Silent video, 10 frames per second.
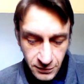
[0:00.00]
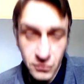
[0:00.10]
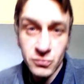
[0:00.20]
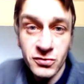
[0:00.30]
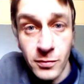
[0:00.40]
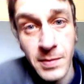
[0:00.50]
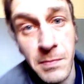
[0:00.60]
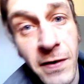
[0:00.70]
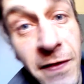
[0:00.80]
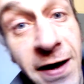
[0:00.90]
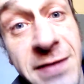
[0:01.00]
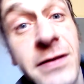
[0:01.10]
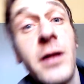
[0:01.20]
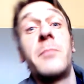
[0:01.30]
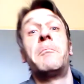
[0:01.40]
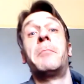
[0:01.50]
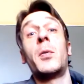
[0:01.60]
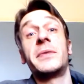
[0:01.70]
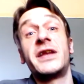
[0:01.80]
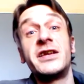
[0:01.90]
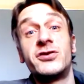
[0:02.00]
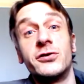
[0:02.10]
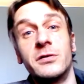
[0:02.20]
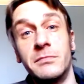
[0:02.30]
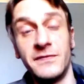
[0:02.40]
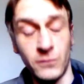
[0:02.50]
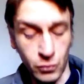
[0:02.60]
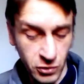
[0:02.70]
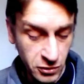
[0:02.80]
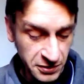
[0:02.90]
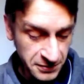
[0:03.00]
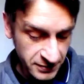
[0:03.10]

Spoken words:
So just remember, that is an abomination before God.